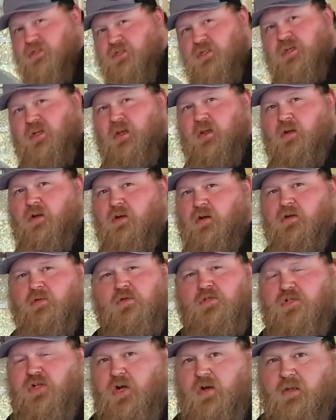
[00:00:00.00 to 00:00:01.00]
in here, do
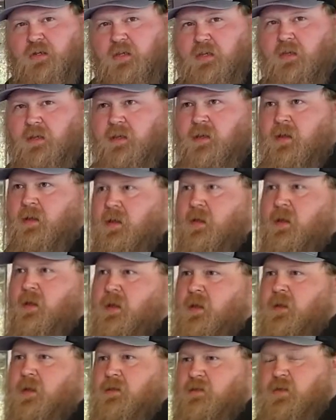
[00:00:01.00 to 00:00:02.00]
jerky.
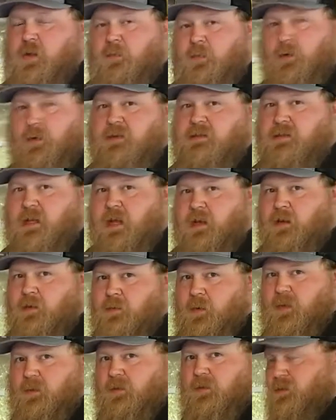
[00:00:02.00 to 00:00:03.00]
So I'm pretty excited
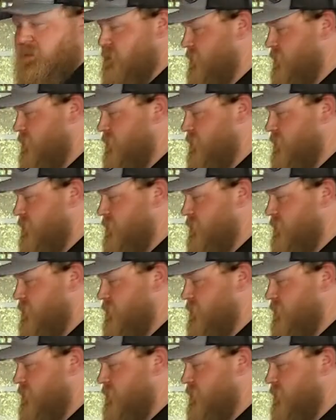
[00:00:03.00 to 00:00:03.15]
about this